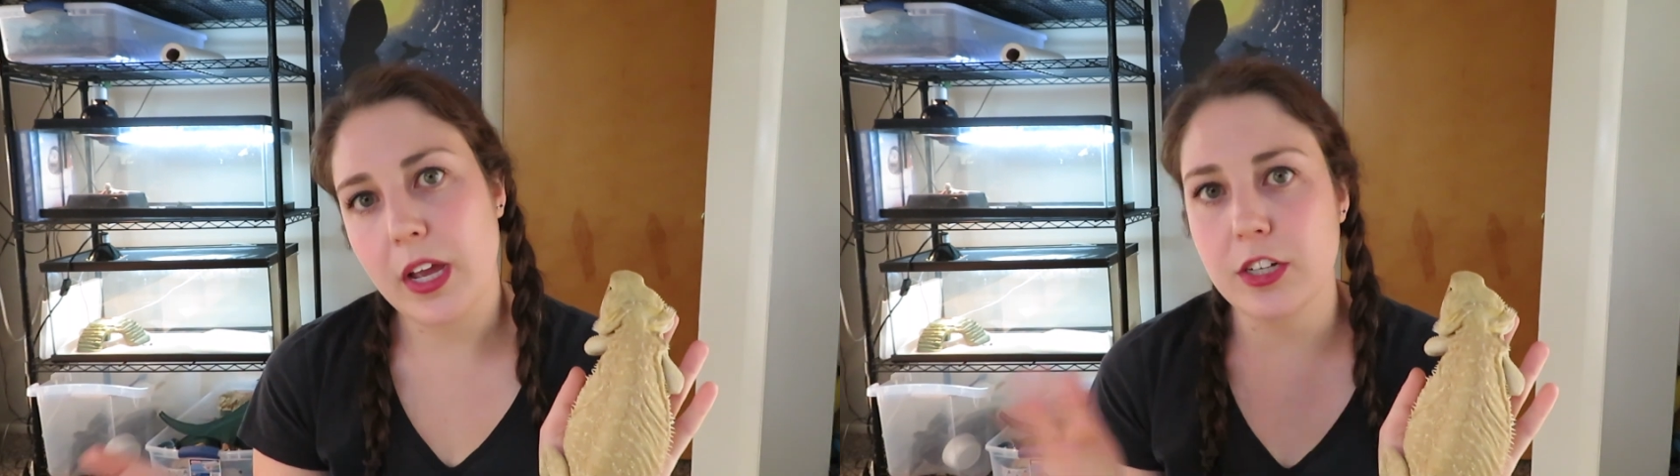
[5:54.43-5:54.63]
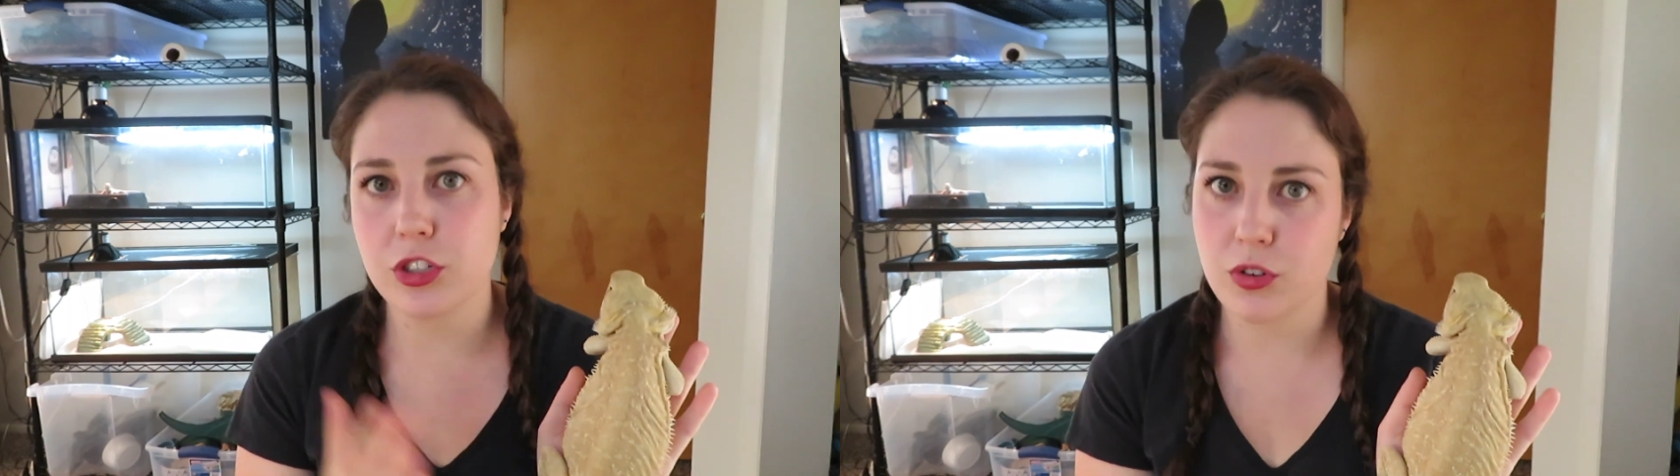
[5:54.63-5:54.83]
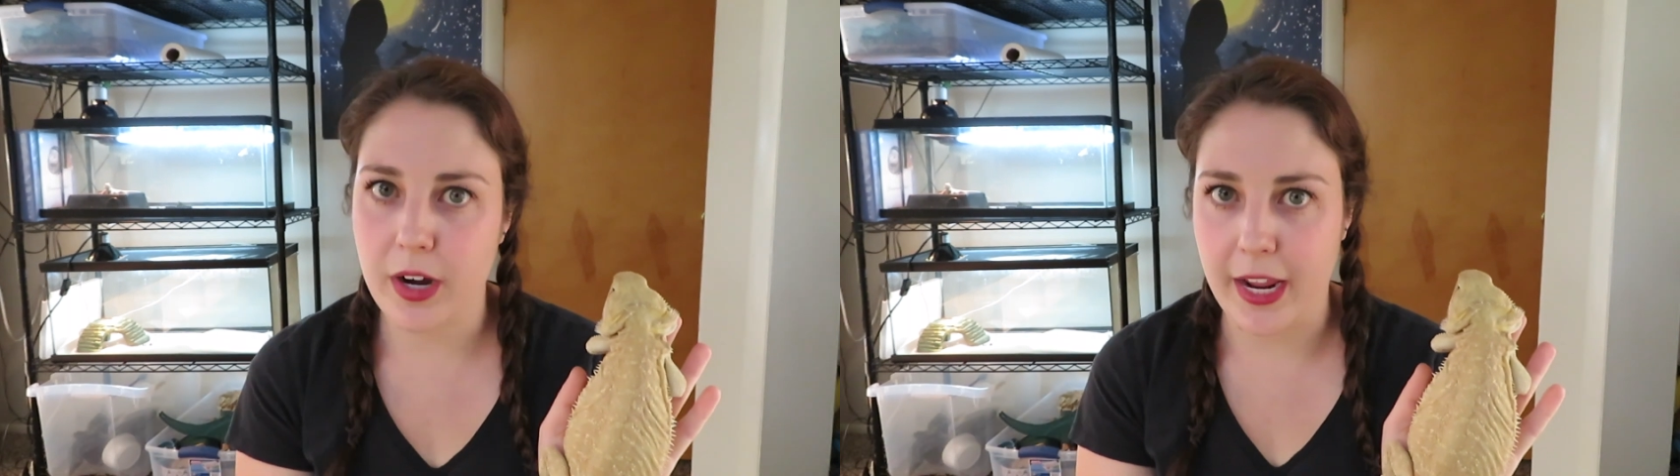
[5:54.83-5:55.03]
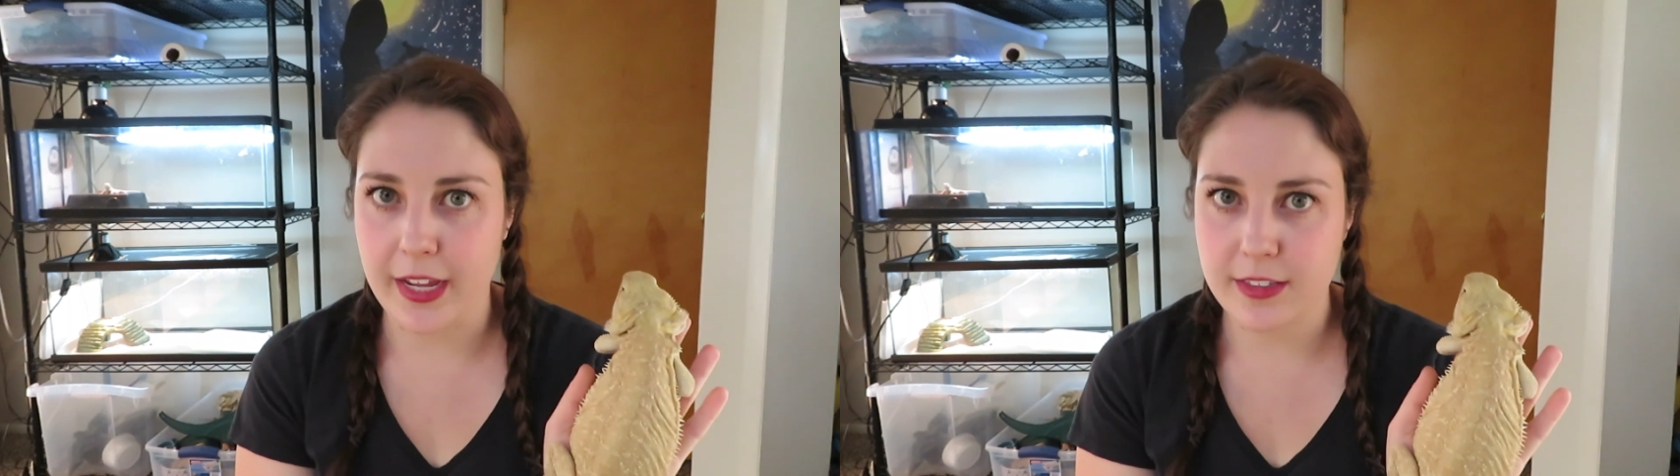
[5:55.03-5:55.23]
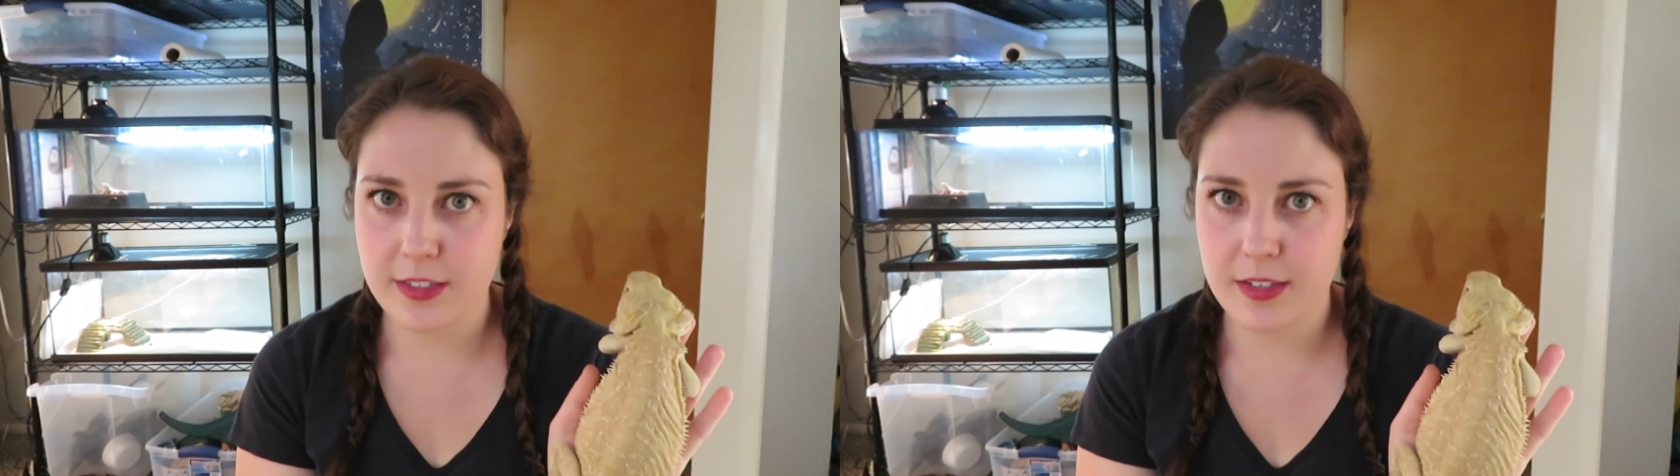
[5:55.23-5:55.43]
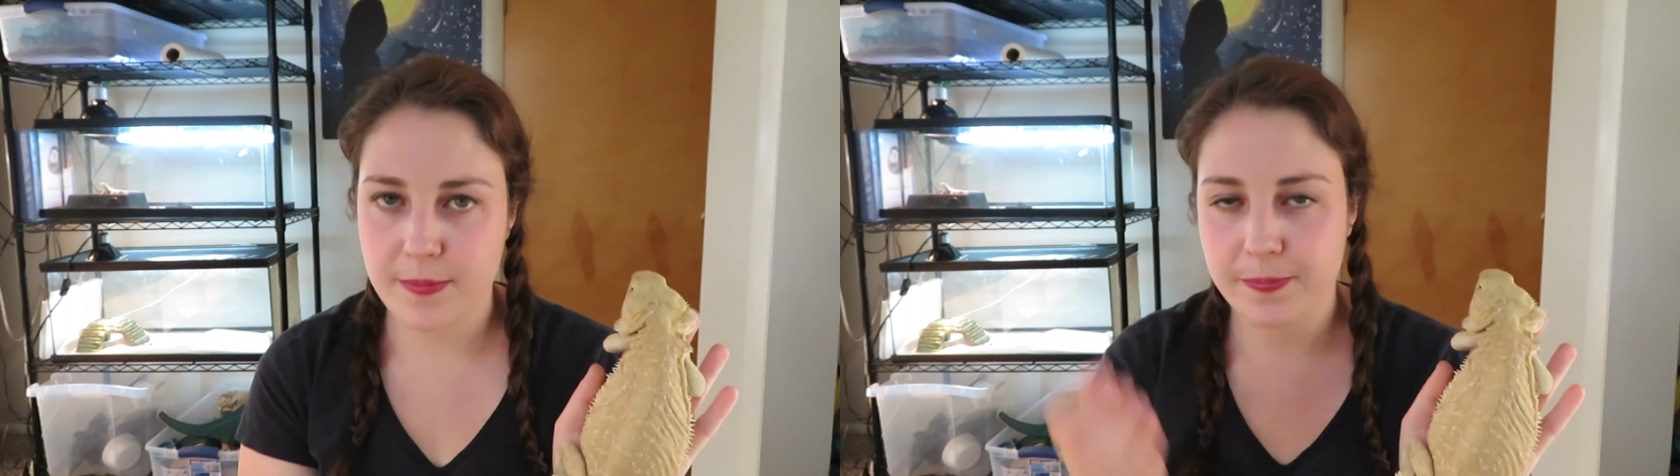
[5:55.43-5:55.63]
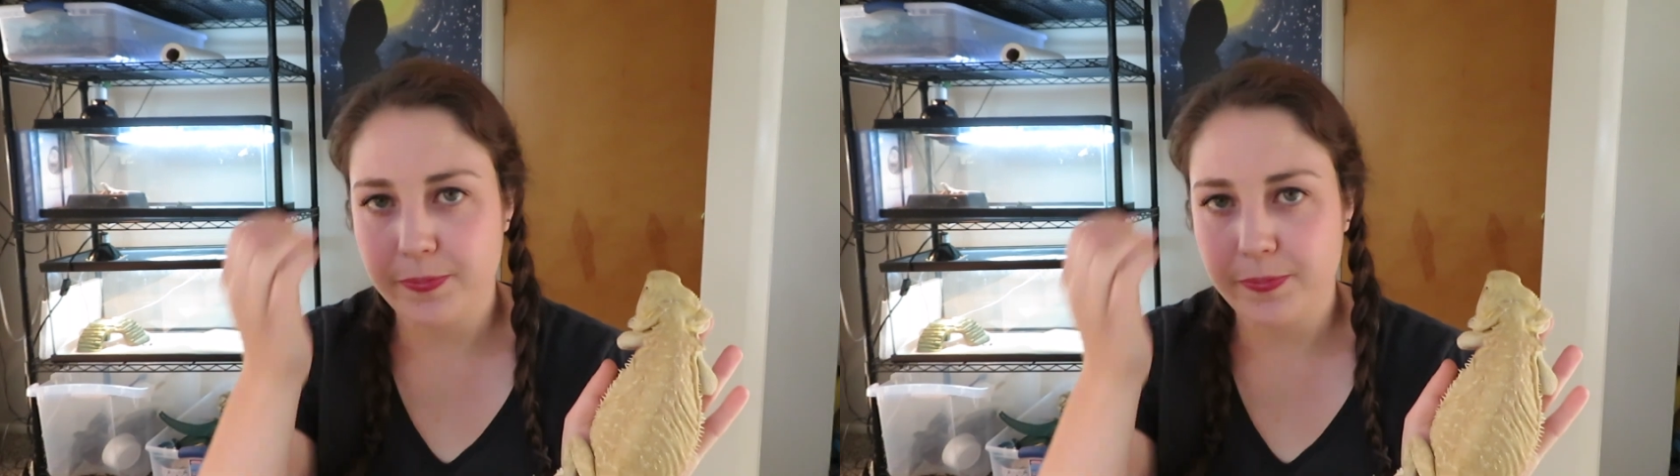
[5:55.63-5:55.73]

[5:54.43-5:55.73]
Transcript: and trans.